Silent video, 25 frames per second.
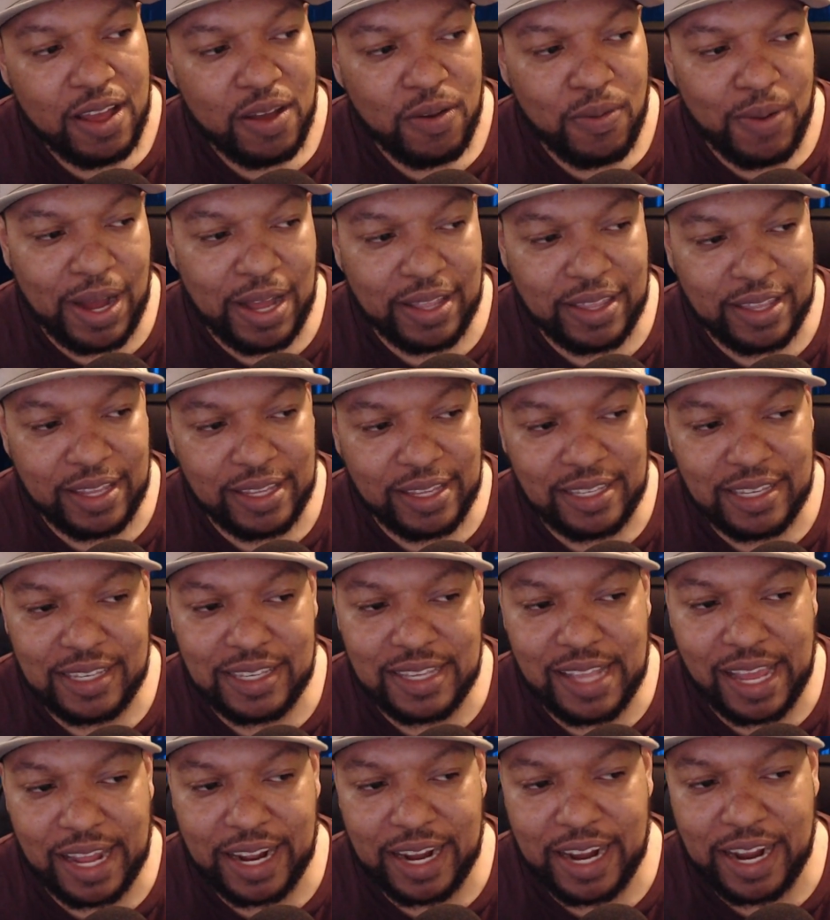While this
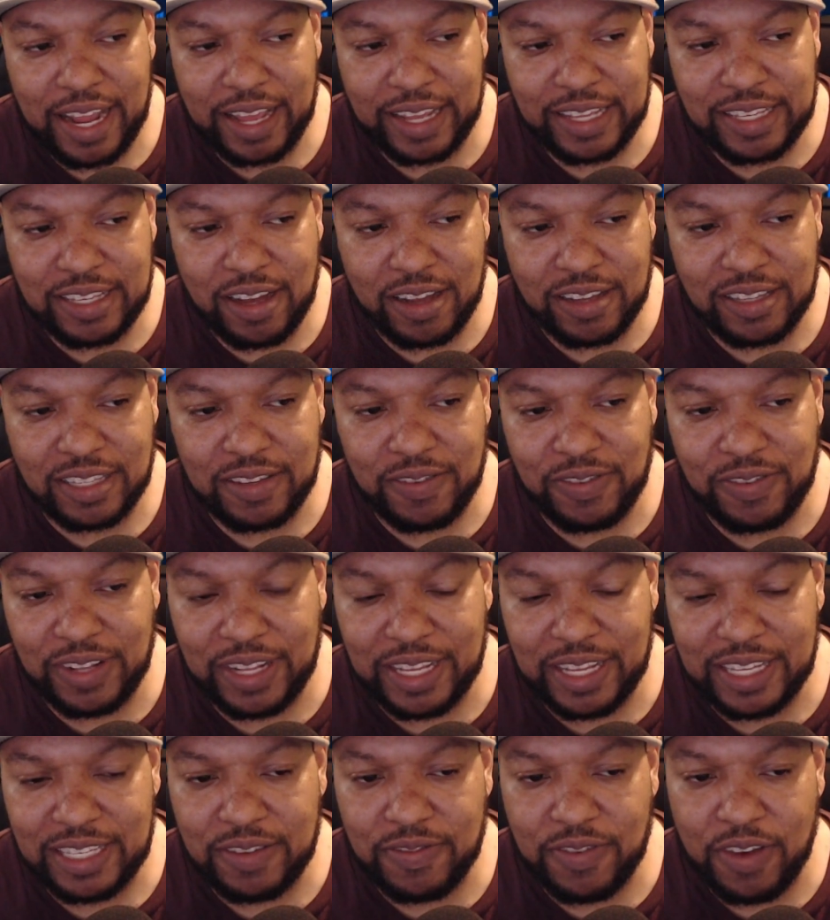is not an exhaustive
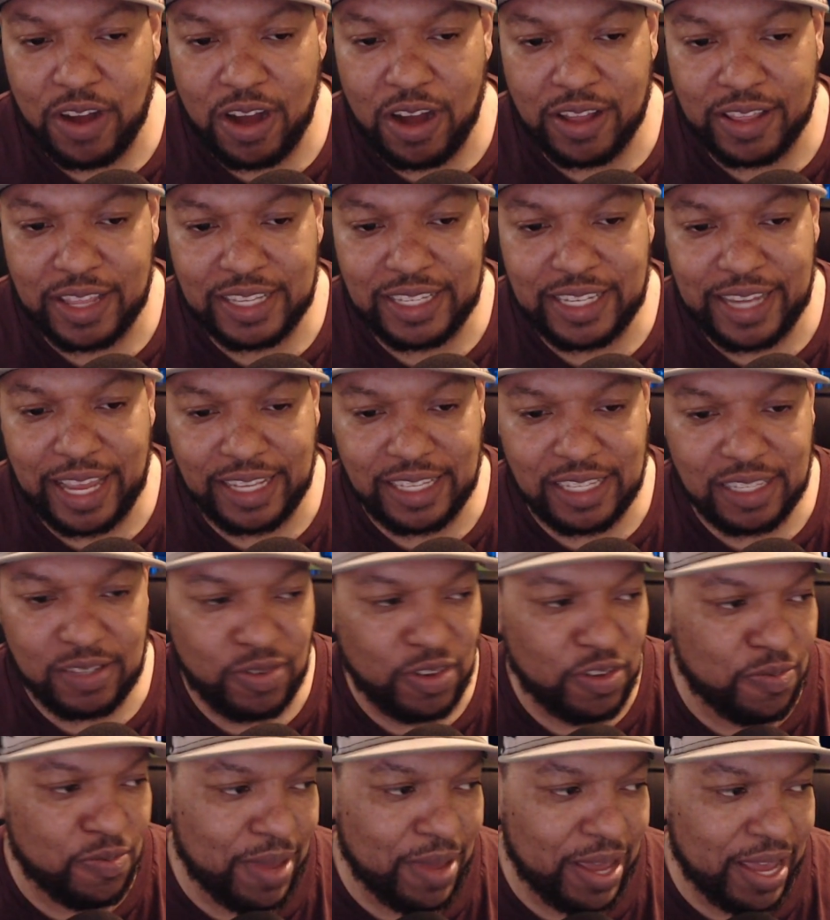list of all the changes
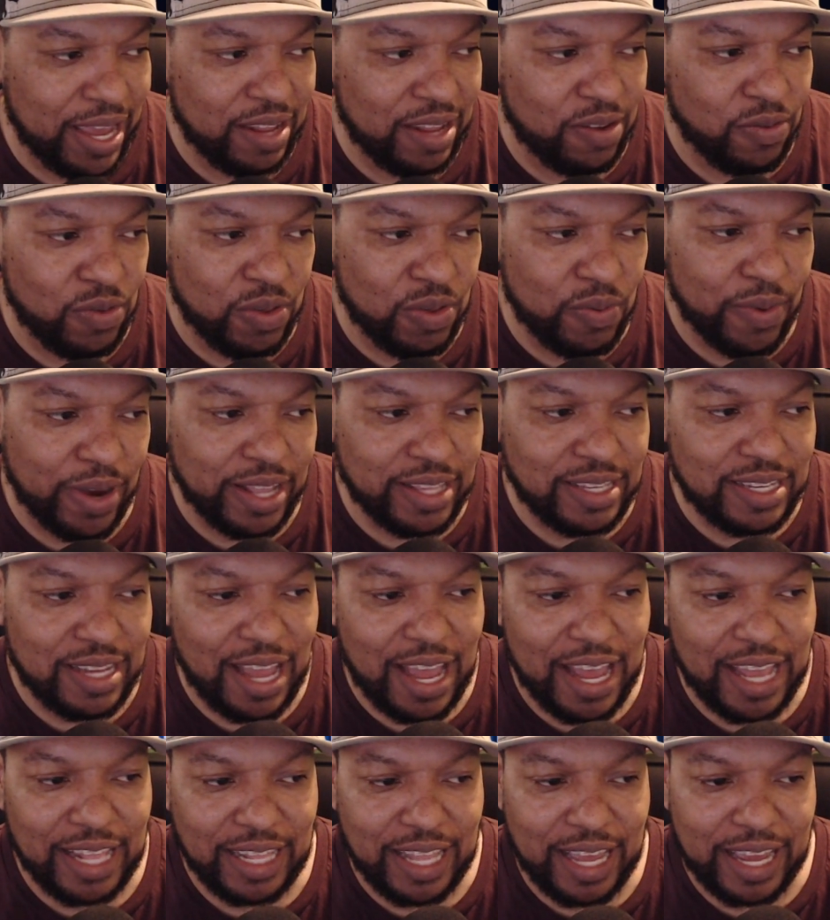we've made, we wanted to
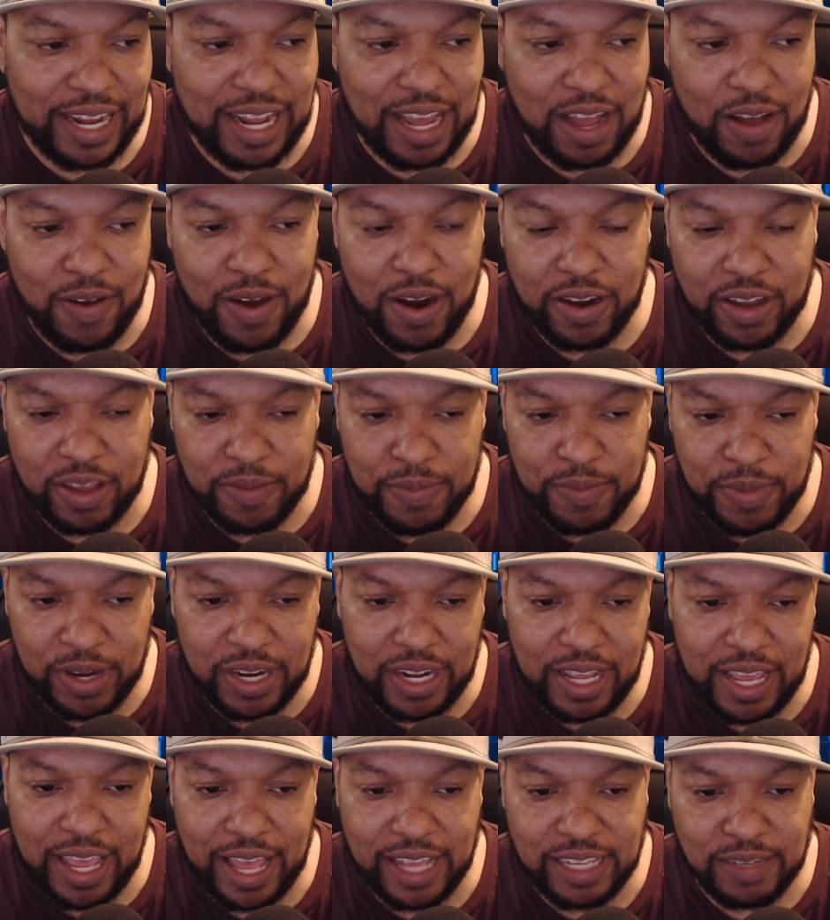highlight how our
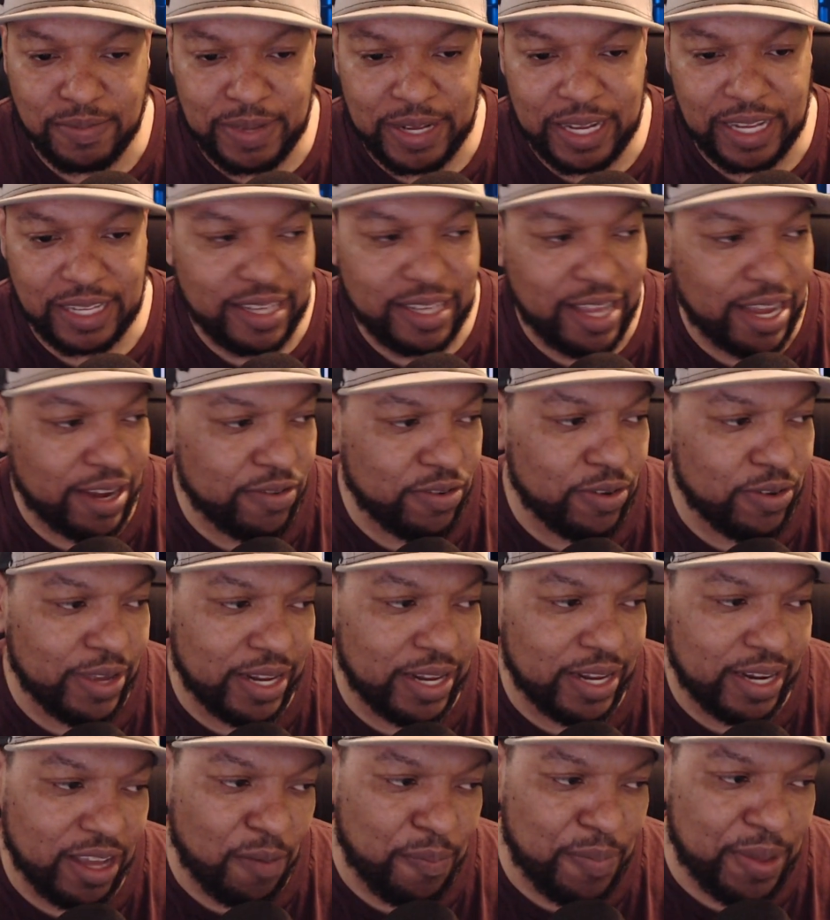community has been integral
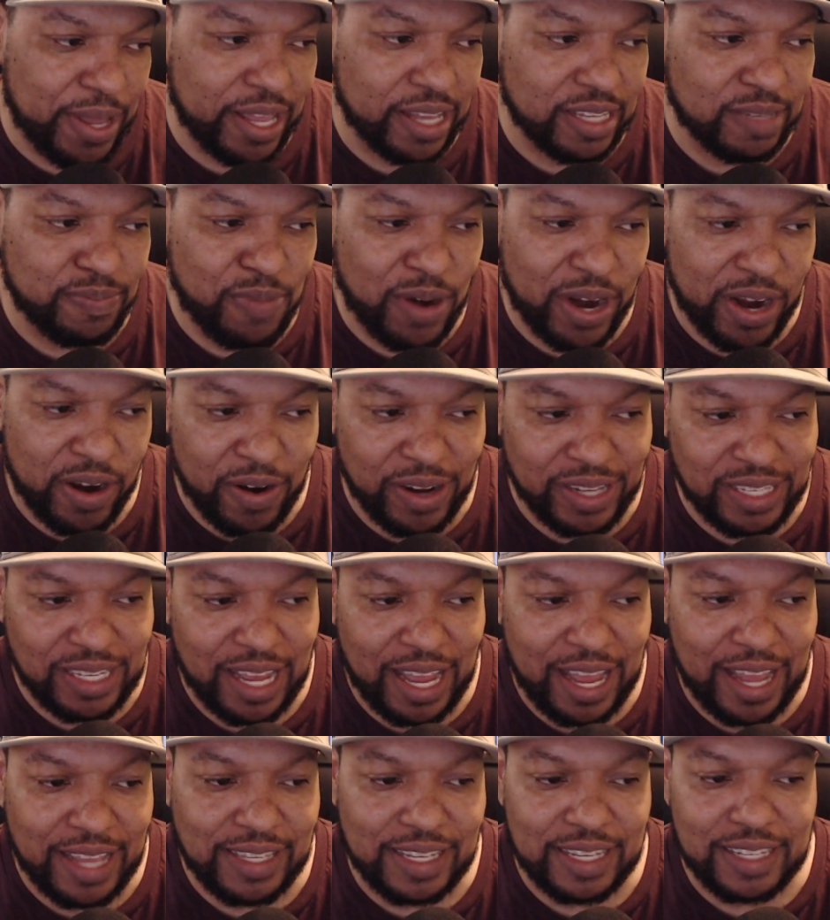in helping us
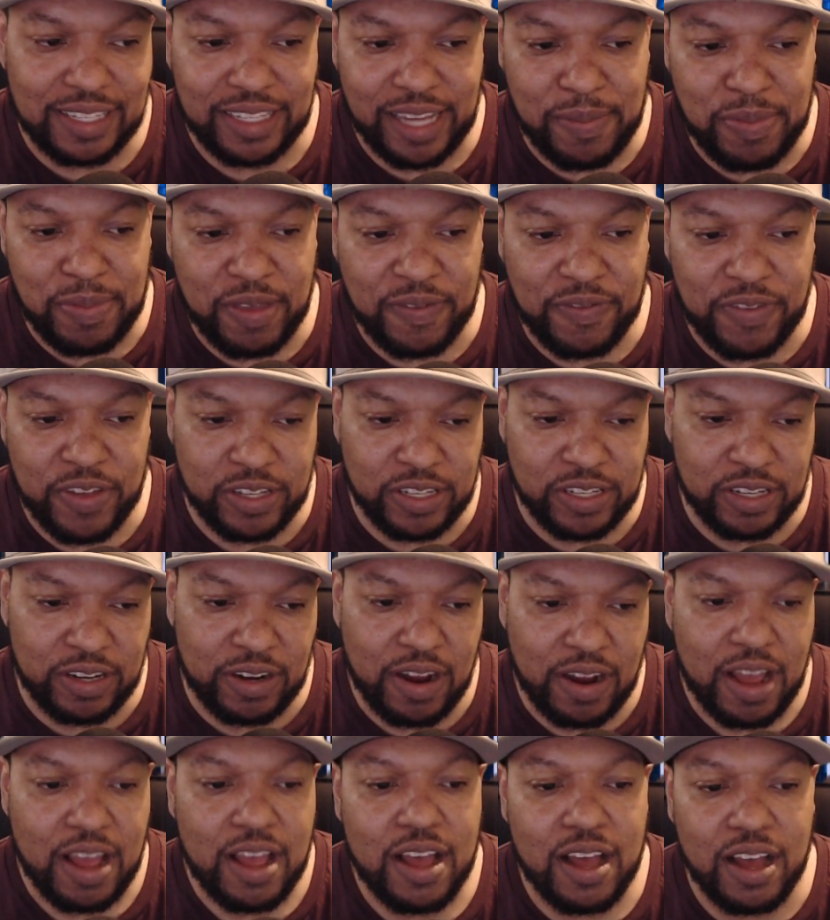prioritize and shape the
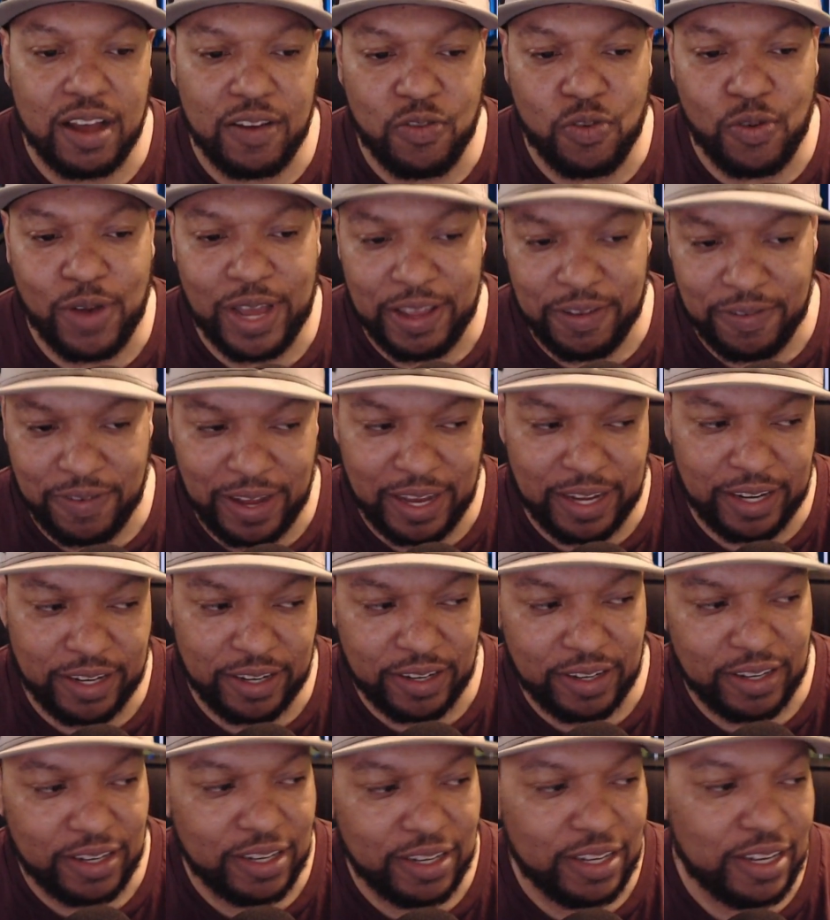future of
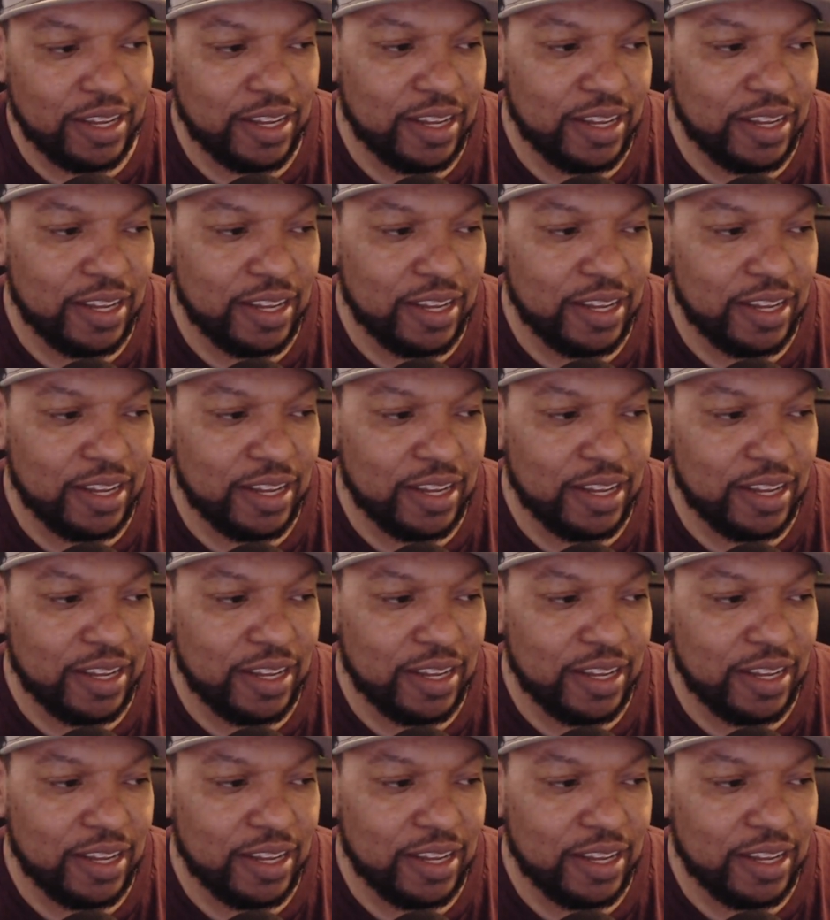Wayfinder.